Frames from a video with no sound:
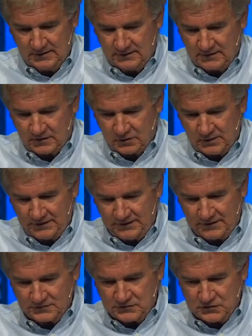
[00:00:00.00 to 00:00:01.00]
The
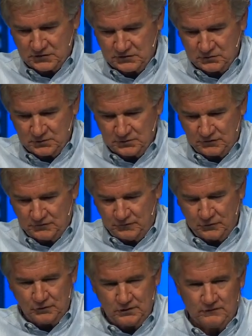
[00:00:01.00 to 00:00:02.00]
Corinthian church was
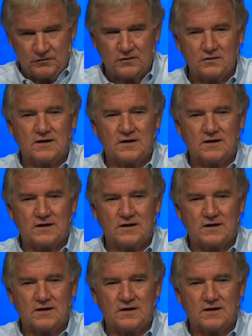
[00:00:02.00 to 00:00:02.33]
full of all